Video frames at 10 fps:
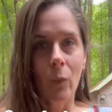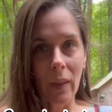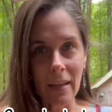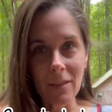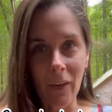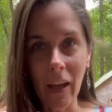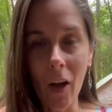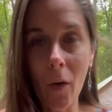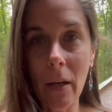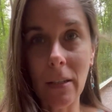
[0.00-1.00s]
This
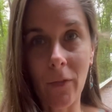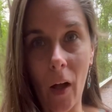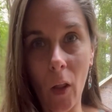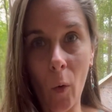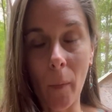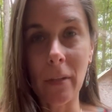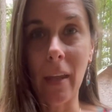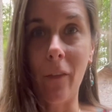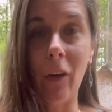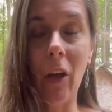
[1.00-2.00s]
video is a follow-up to
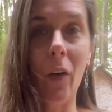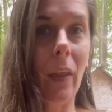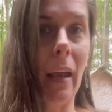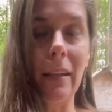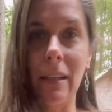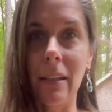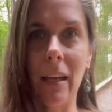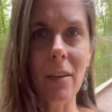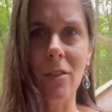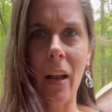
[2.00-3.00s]
that video that I did
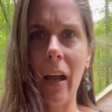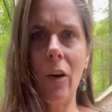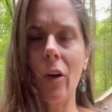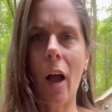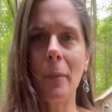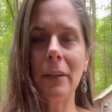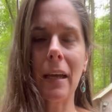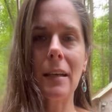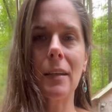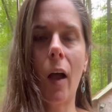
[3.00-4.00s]
yesterday or a couple
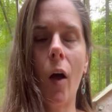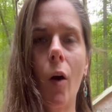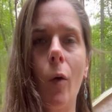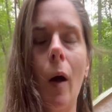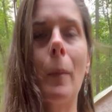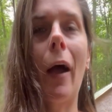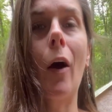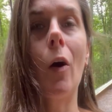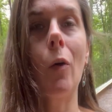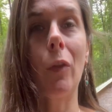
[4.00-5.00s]
days ago
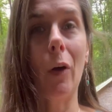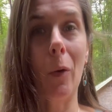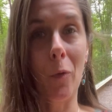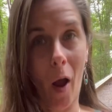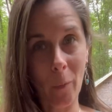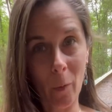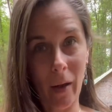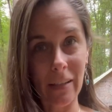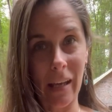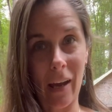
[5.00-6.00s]
about the proper
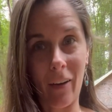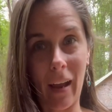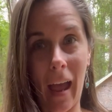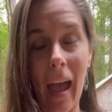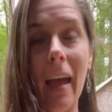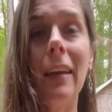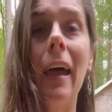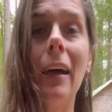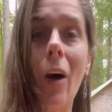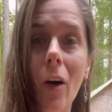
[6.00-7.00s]
way to carry a hen
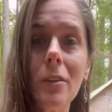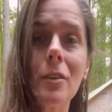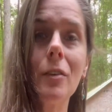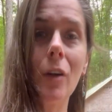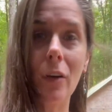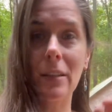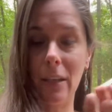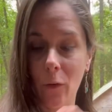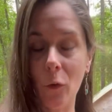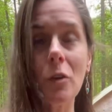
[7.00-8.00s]
and also
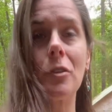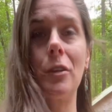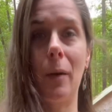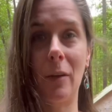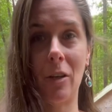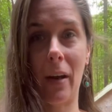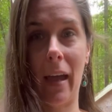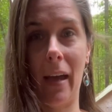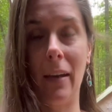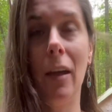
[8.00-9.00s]
noticing rooster damage on a
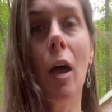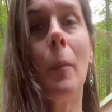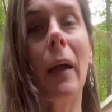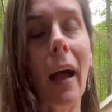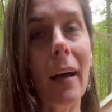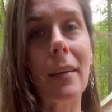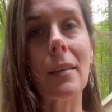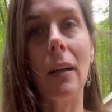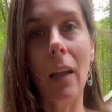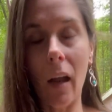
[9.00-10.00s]
hen, because
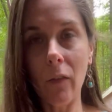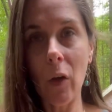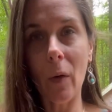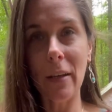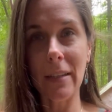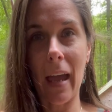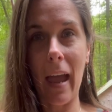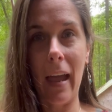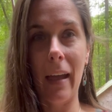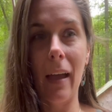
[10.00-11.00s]
a lot of you are
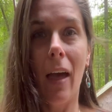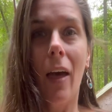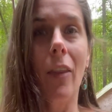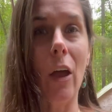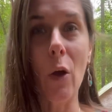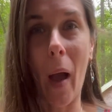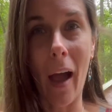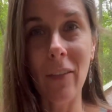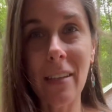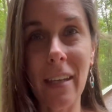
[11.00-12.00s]
saying that you
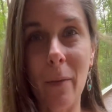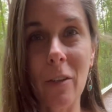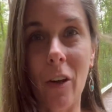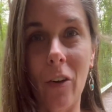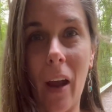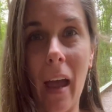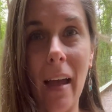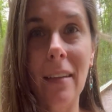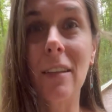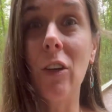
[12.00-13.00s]
have this damage on your
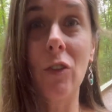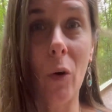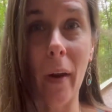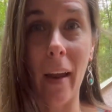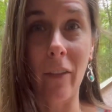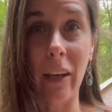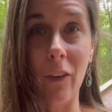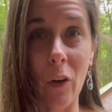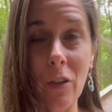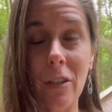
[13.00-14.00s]
hens and you don't have any
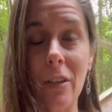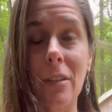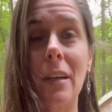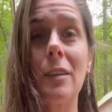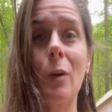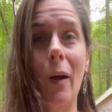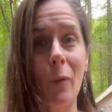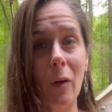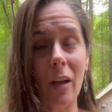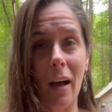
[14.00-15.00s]
roosters, and so I
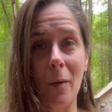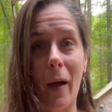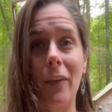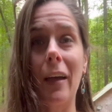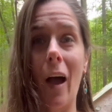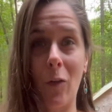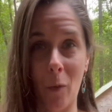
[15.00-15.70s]
want to talk about the other